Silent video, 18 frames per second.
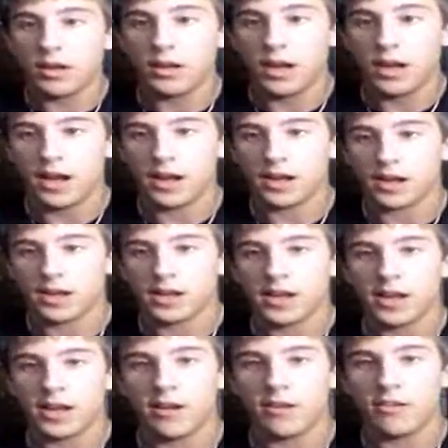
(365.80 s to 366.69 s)

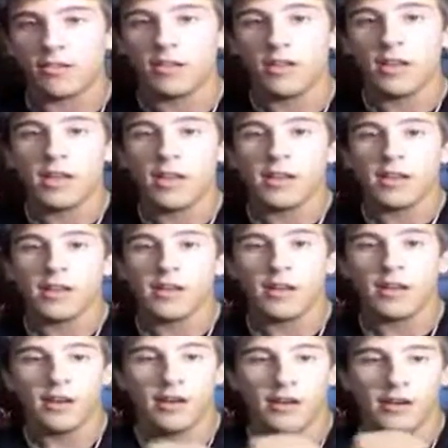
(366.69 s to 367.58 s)
iCal.
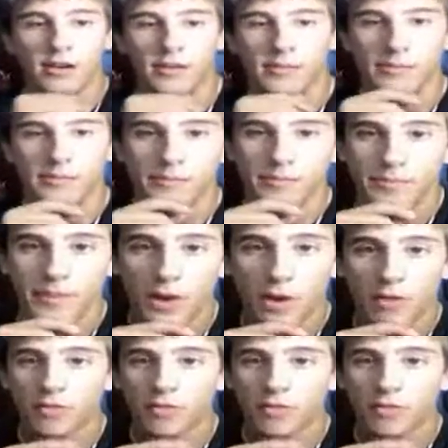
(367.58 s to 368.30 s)
Oh,